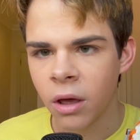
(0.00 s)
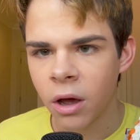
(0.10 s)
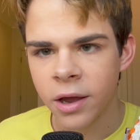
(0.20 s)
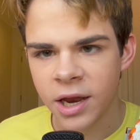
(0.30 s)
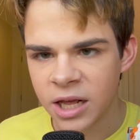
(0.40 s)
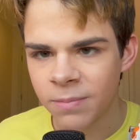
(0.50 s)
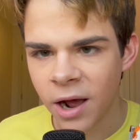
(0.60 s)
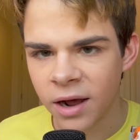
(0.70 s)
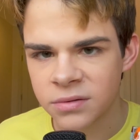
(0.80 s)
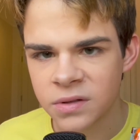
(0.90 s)
any
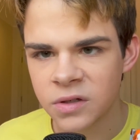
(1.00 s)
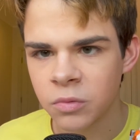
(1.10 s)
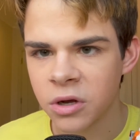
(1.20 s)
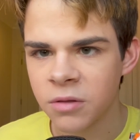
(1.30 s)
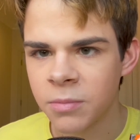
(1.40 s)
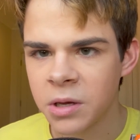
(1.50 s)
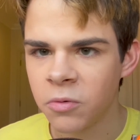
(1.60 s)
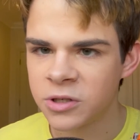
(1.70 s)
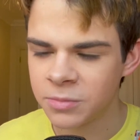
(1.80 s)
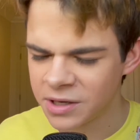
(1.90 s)
box boxes with me,
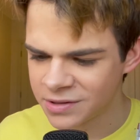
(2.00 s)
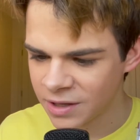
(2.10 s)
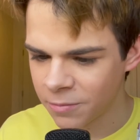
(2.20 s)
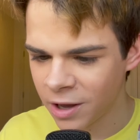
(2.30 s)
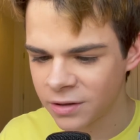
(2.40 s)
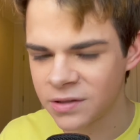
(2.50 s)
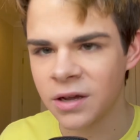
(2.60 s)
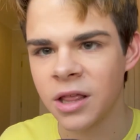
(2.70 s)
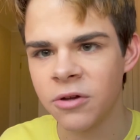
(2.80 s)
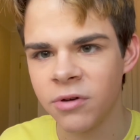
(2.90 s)
which means that
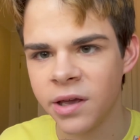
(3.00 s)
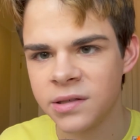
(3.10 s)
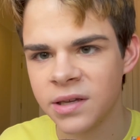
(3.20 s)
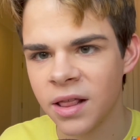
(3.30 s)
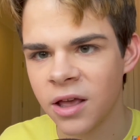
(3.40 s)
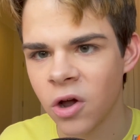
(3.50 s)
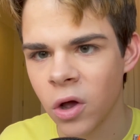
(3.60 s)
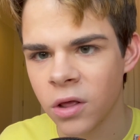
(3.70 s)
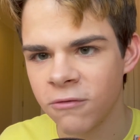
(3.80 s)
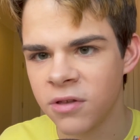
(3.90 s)
basically reselling all of